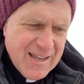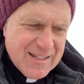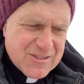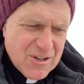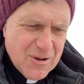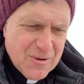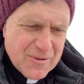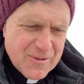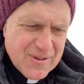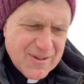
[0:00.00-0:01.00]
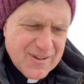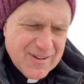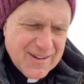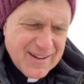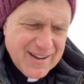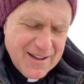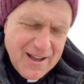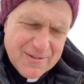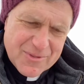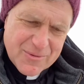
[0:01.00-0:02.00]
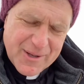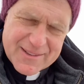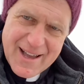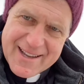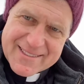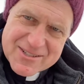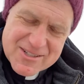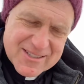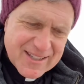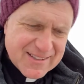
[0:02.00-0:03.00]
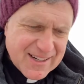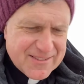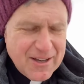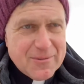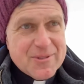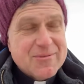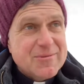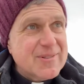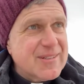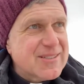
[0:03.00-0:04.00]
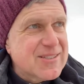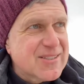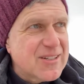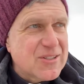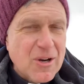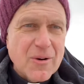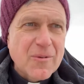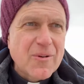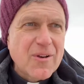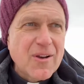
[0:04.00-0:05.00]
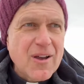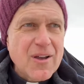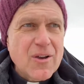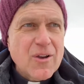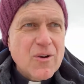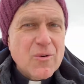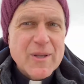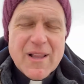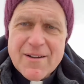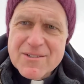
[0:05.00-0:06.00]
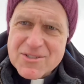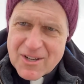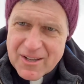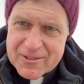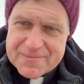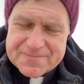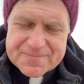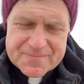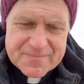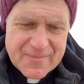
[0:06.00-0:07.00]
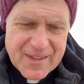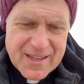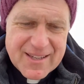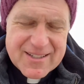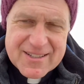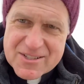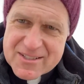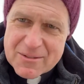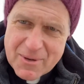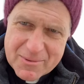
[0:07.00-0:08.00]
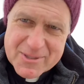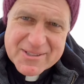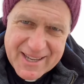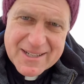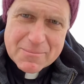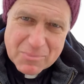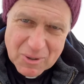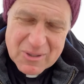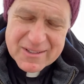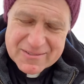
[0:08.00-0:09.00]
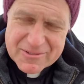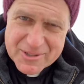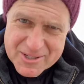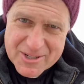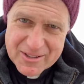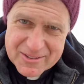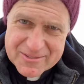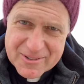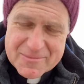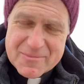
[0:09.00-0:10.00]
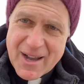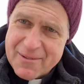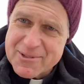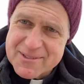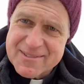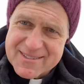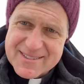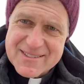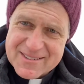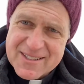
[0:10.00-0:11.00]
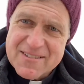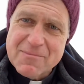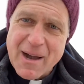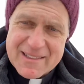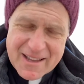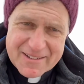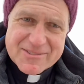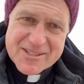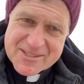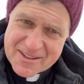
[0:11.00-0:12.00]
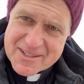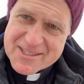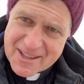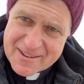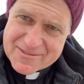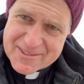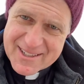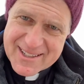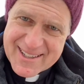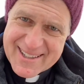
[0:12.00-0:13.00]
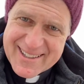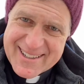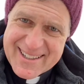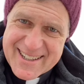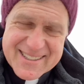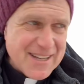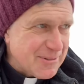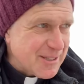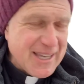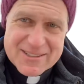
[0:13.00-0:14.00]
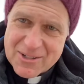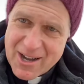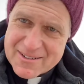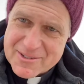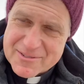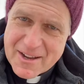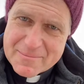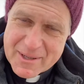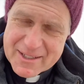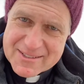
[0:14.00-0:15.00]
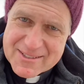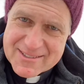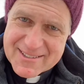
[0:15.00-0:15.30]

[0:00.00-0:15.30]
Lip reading: so. The one line that she said that I thought was really, she said, we love each other. And she said, we would take a bullet for each other. I would give my life to save his life. And yet we can't talk for 5 minutes.